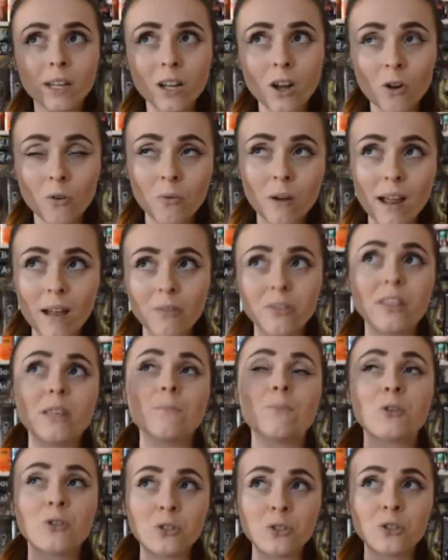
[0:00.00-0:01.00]
around the
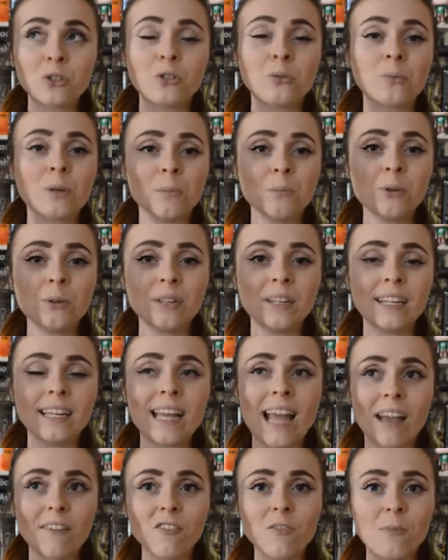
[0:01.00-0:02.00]
BookTube community.
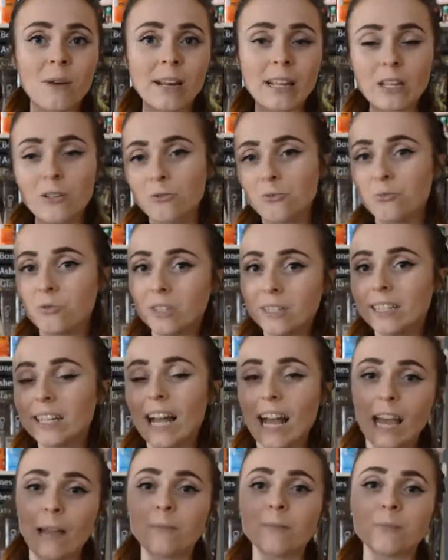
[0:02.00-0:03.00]
Everybody is really
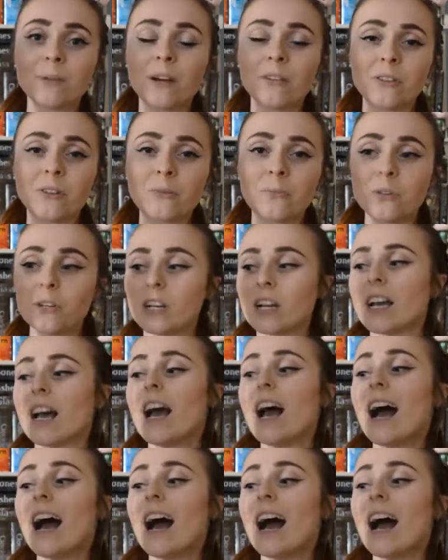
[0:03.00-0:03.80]
hyped about this book.